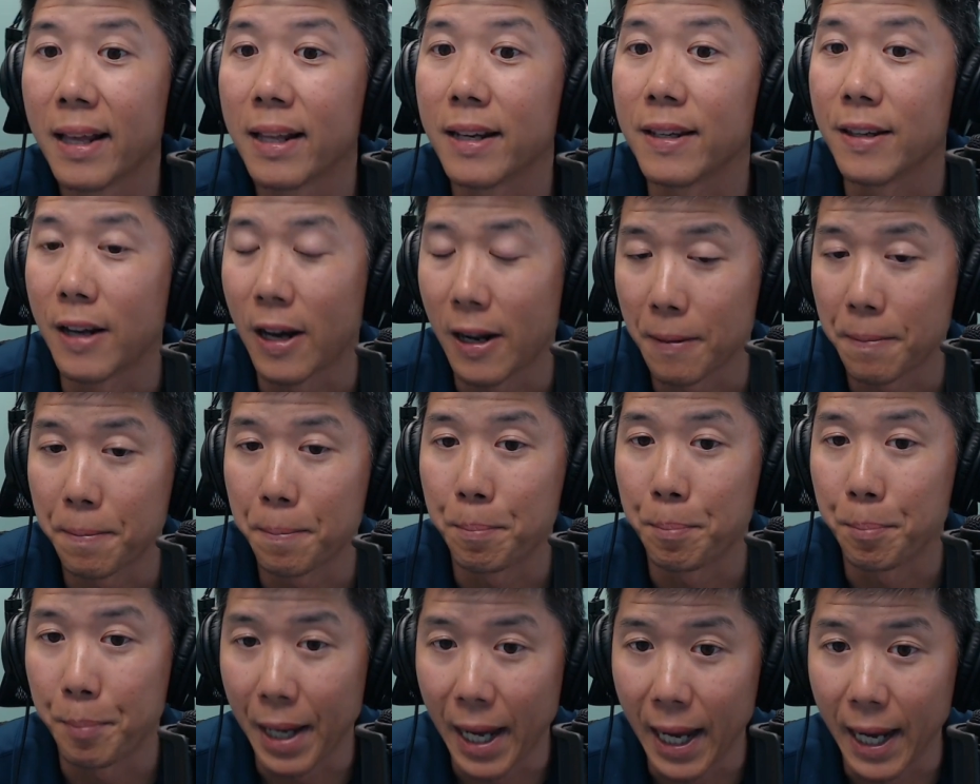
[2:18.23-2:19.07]
Not
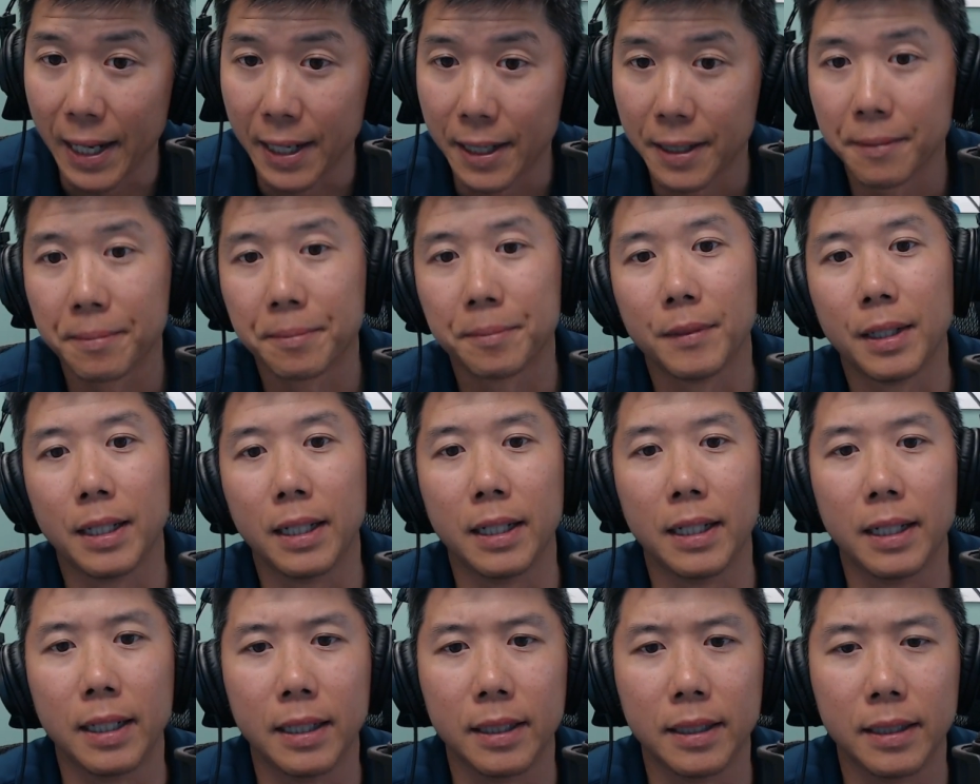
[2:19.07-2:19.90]
bad.
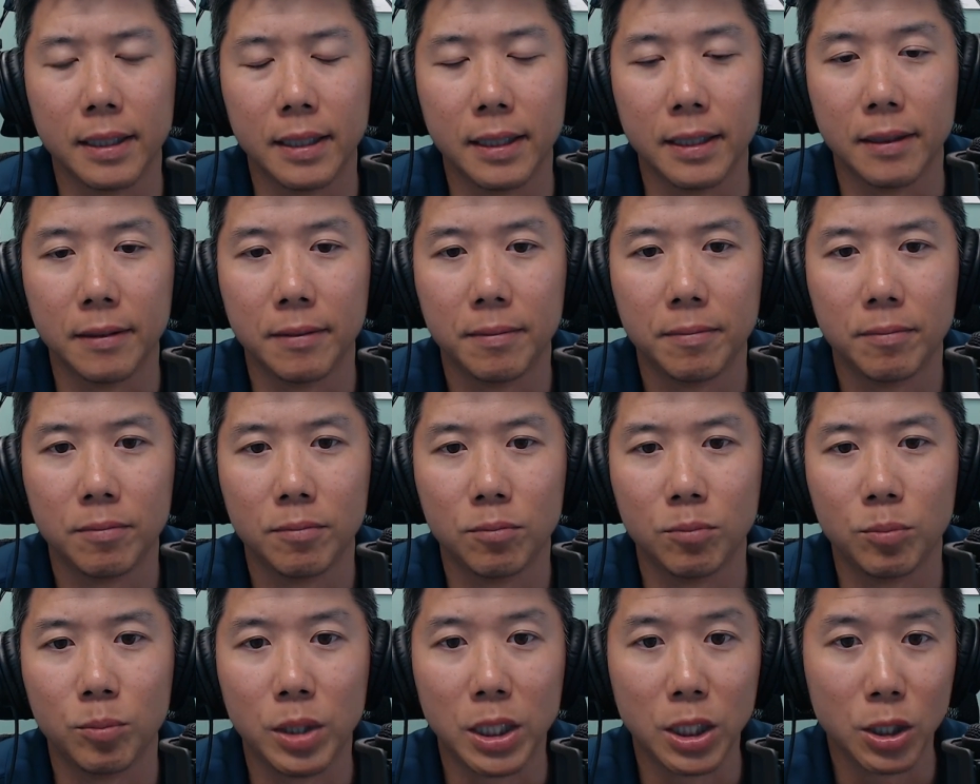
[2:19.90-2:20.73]
And uh,
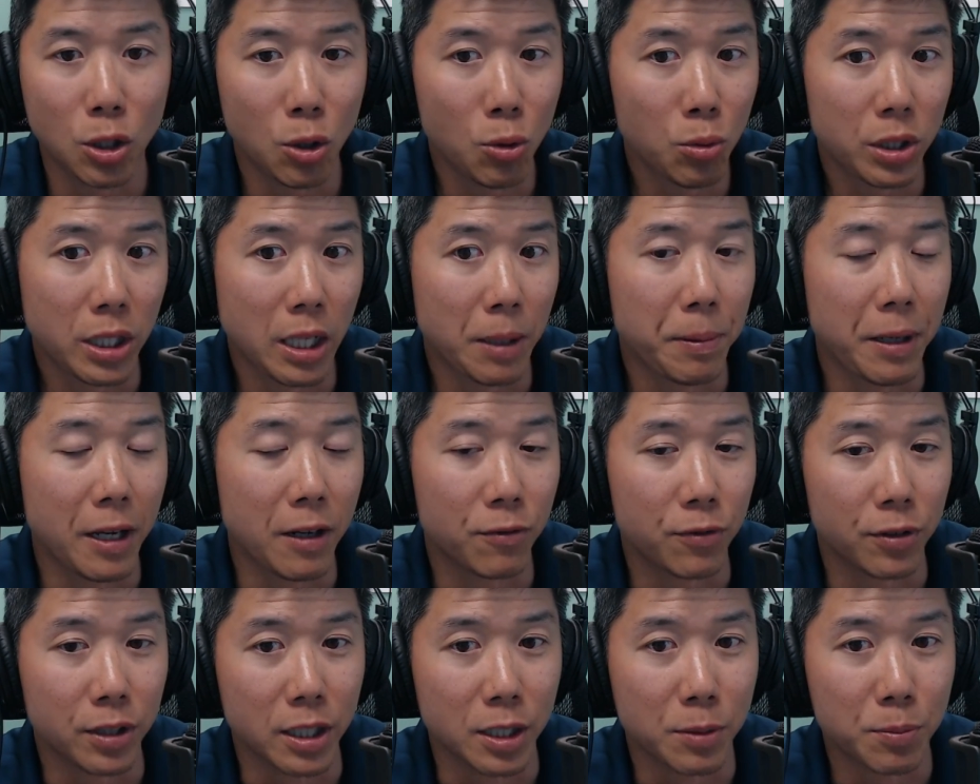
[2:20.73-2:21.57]
we know what they paid
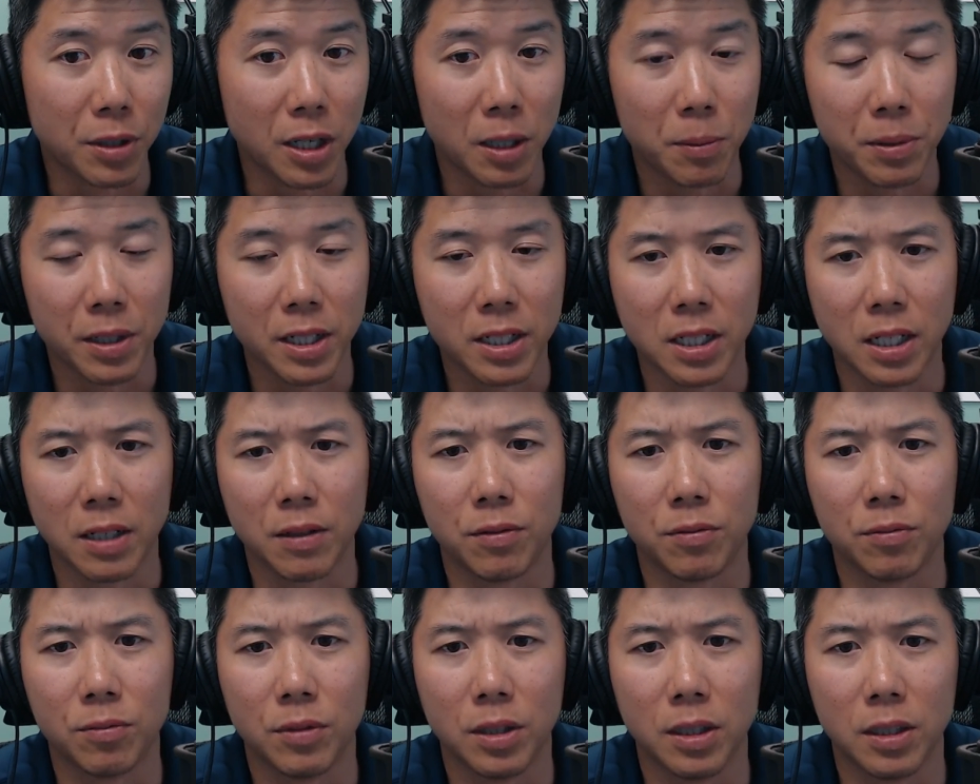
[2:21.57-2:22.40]
for these properties
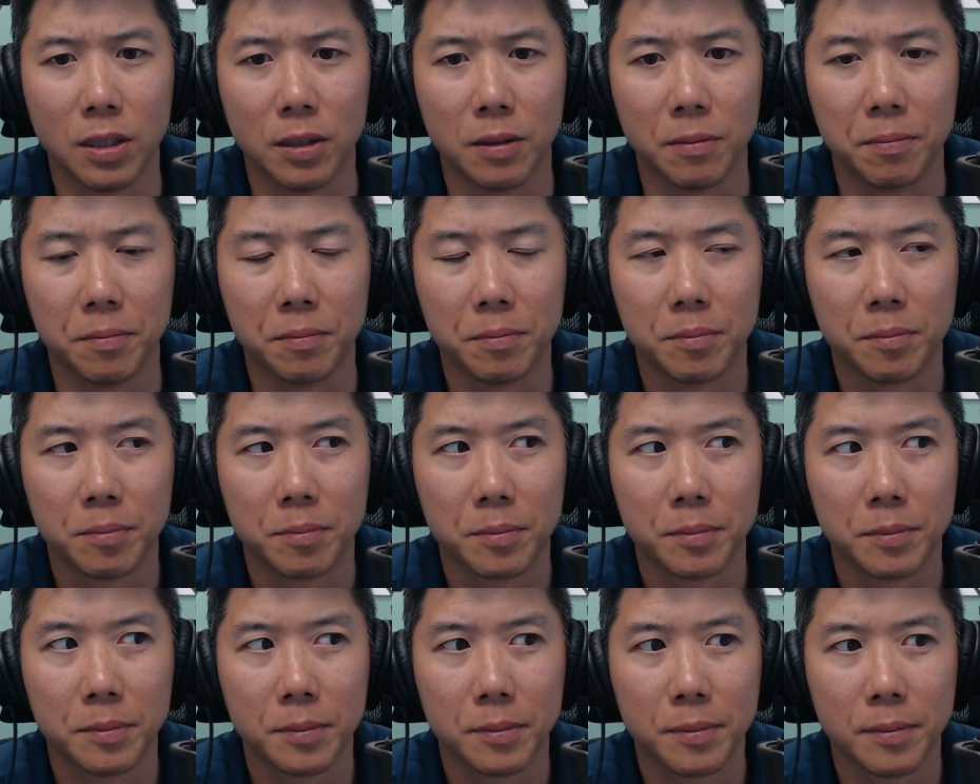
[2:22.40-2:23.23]
and um,
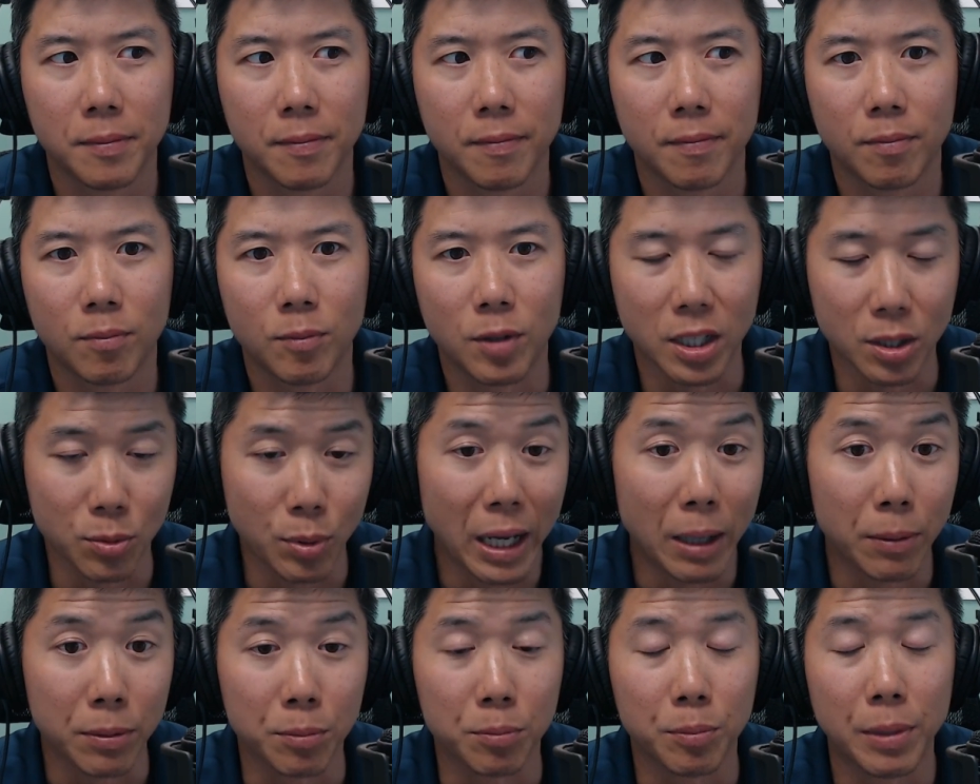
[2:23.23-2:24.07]
because we
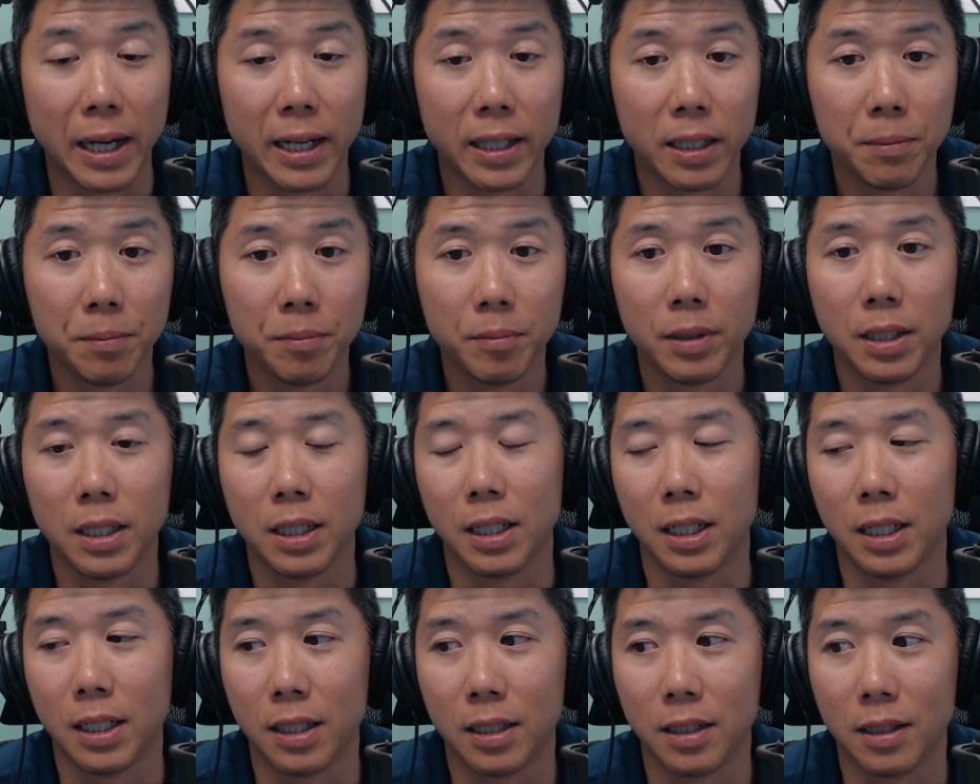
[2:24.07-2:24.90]
helped them buy them
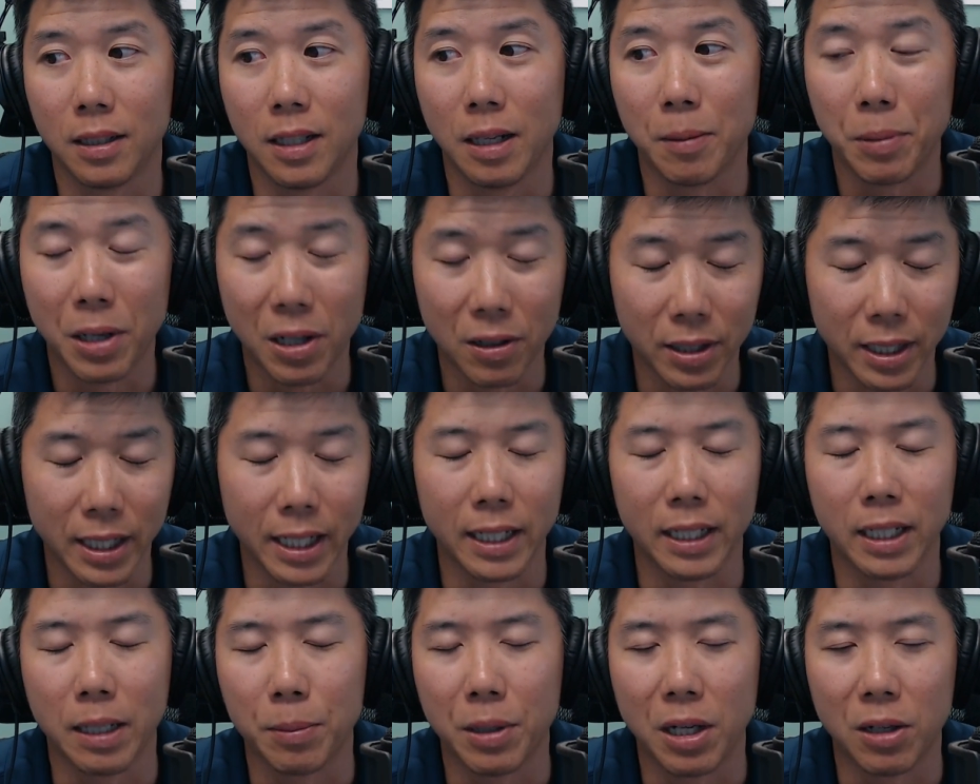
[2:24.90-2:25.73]
and they bought,
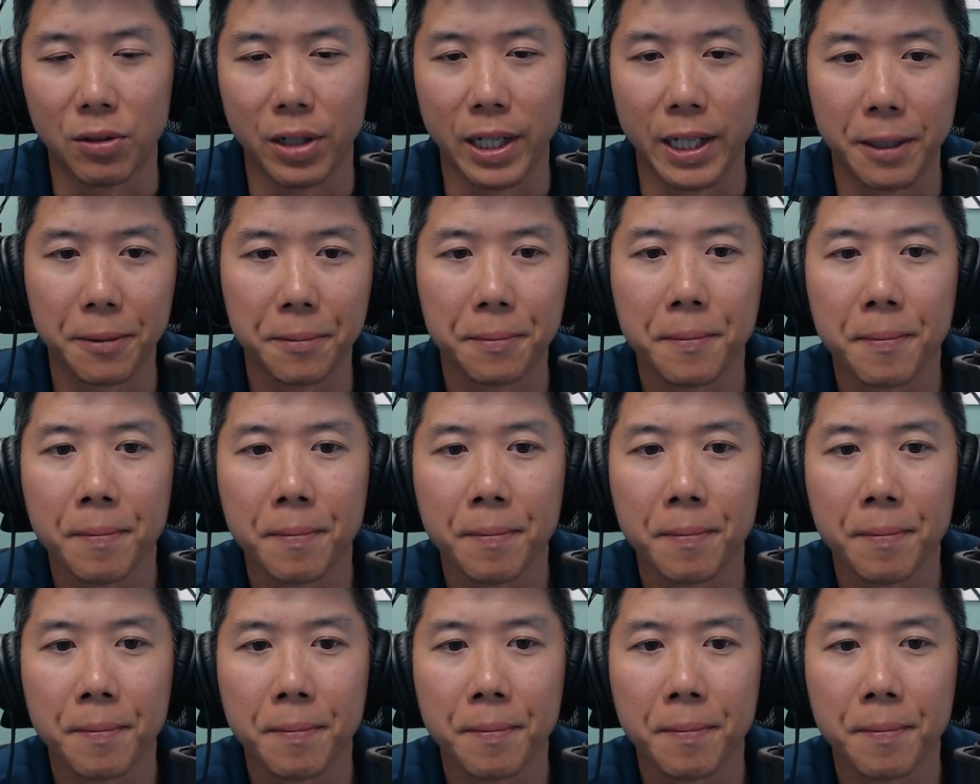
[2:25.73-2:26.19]
again, they bought right.